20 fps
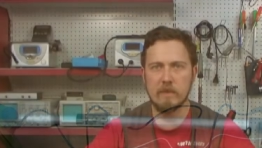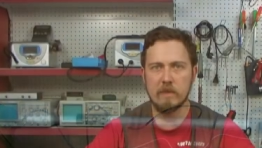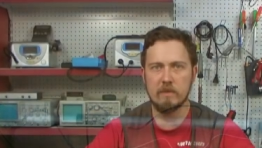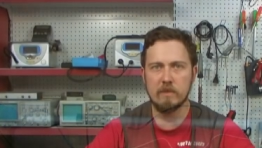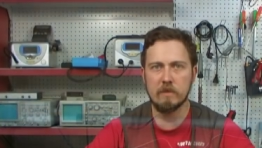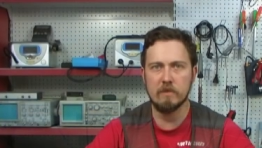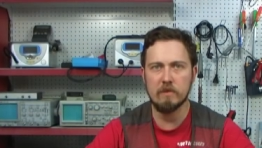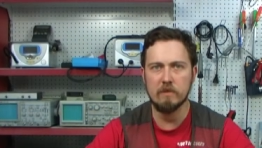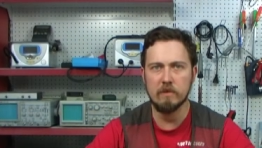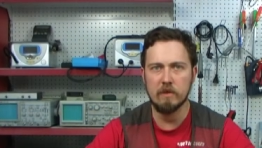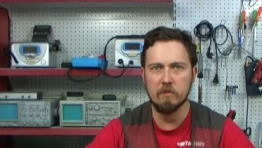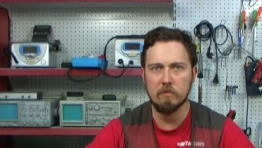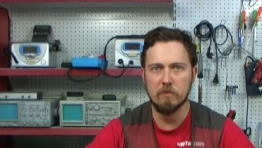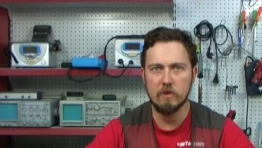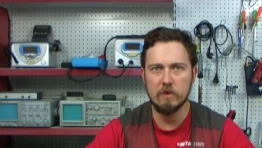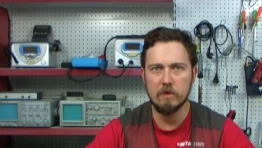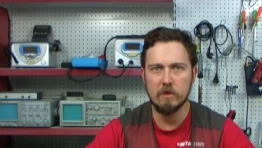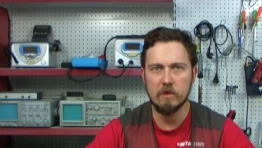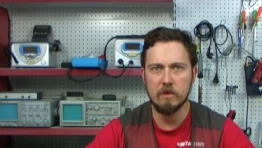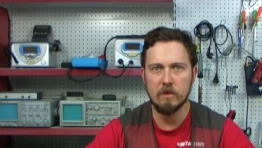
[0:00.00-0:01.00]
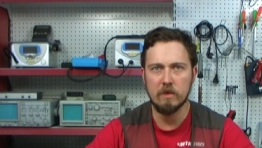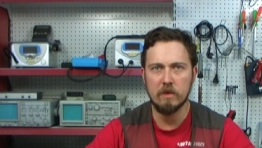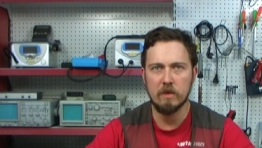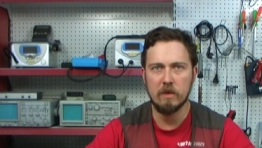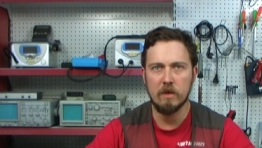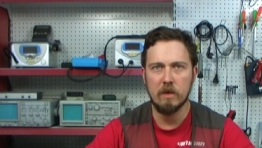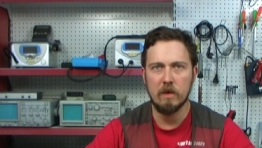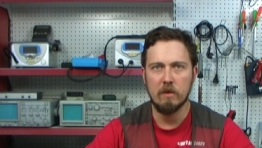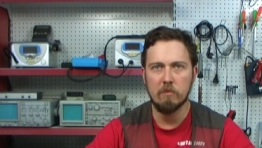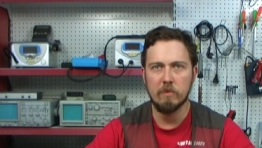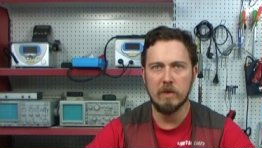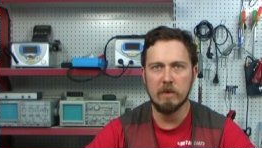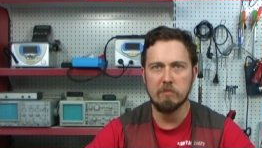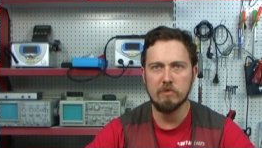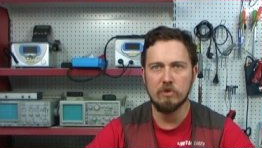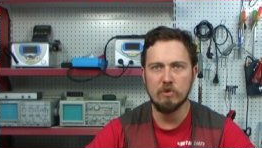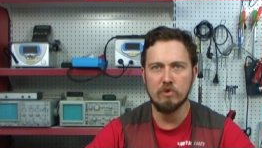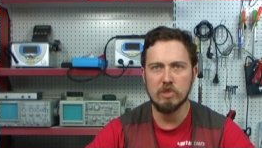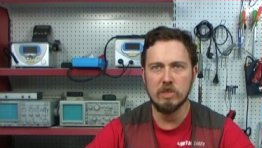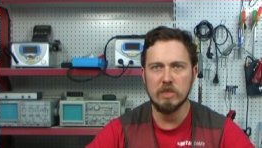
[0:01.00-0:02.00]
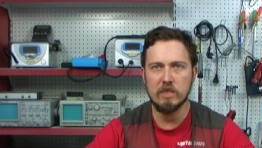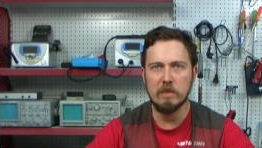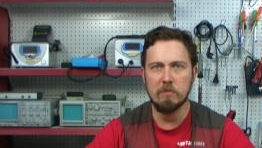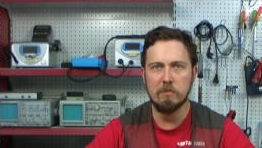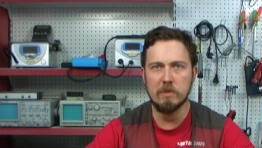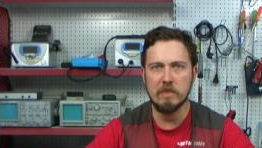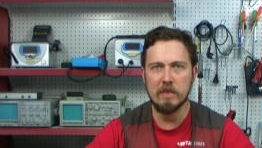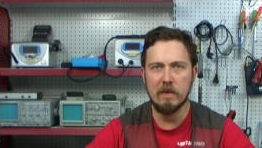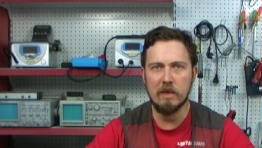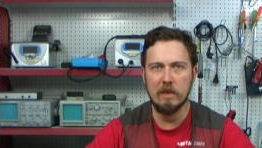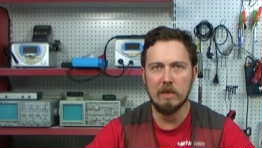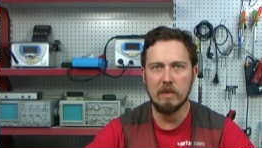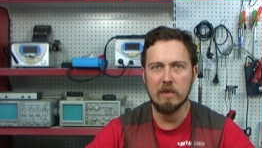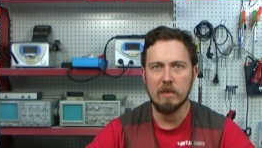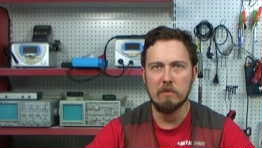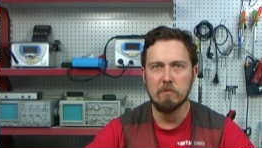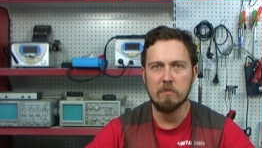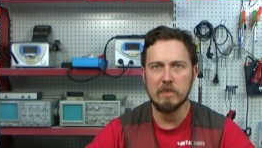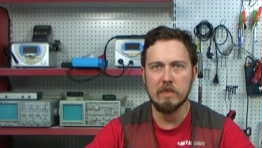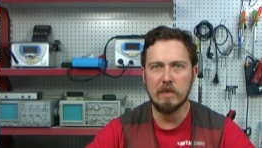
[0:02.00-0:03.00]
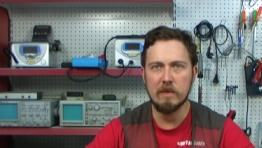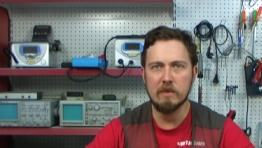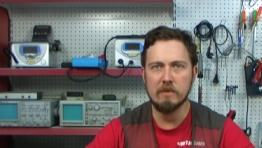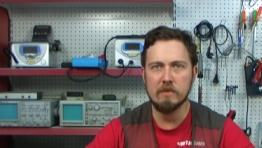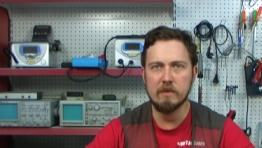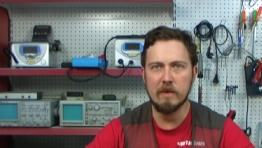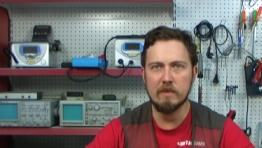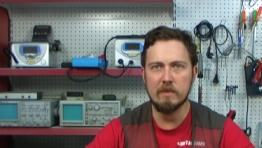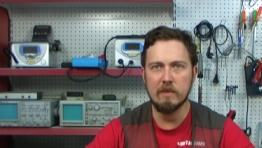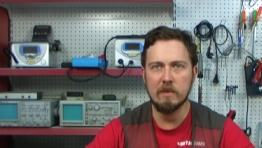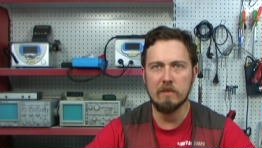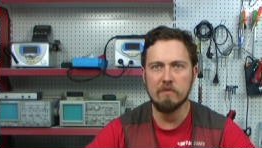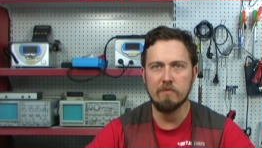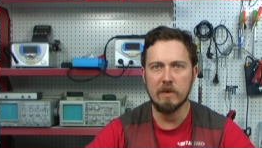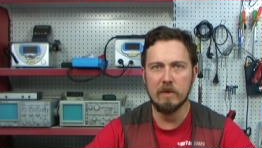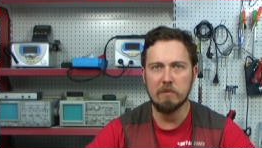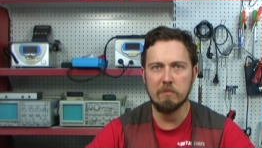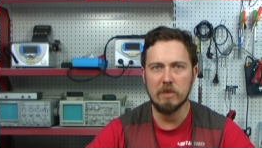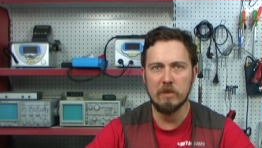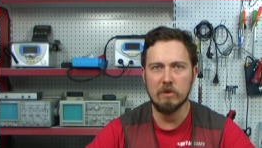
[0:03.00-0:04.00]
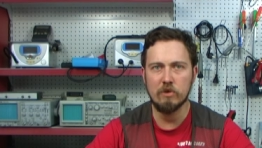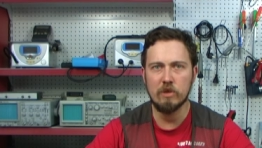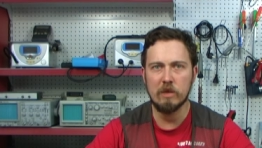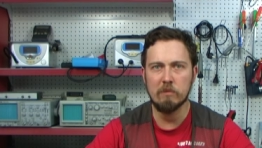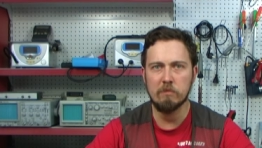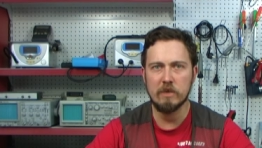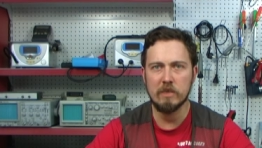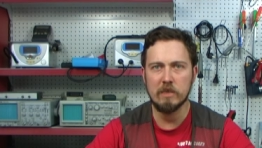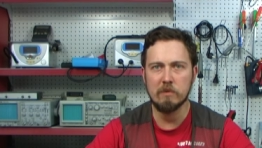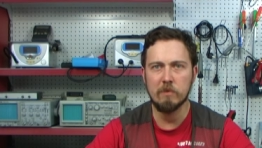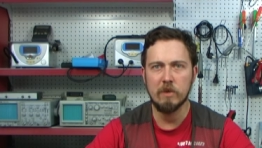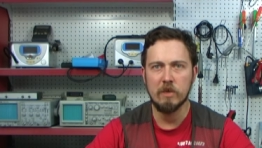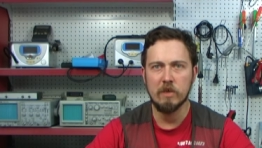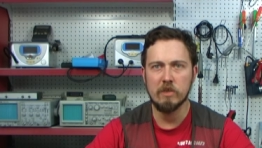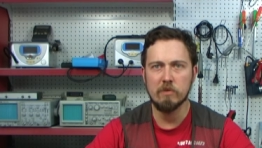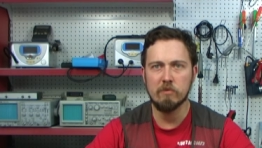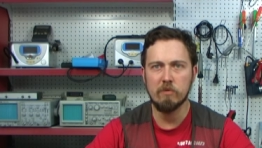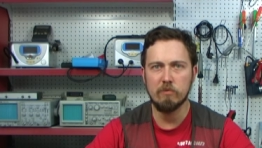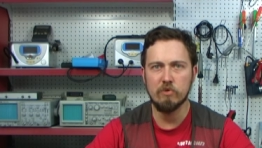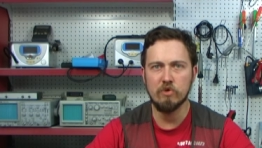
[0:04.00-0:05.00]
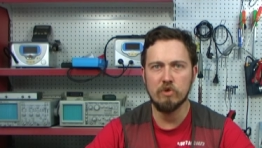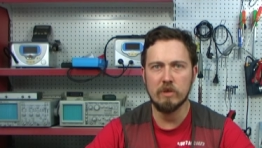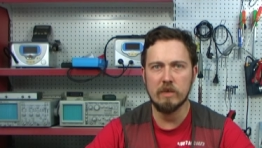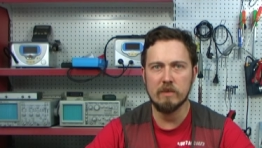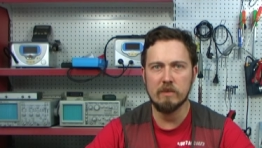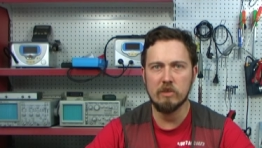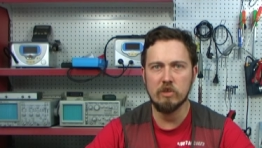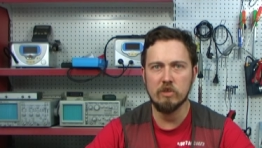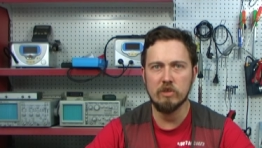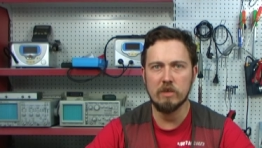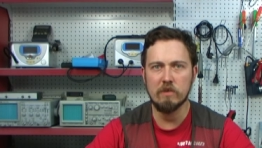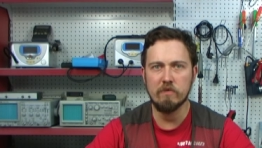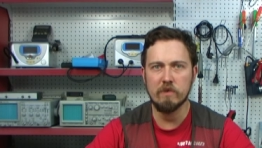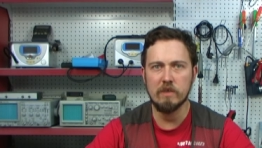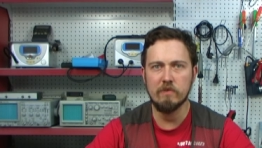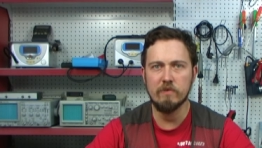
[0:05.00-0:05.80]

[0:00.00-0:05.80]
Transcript: A metal detector is an electronic device which distinguishes the presence of metal without any direct contact with it.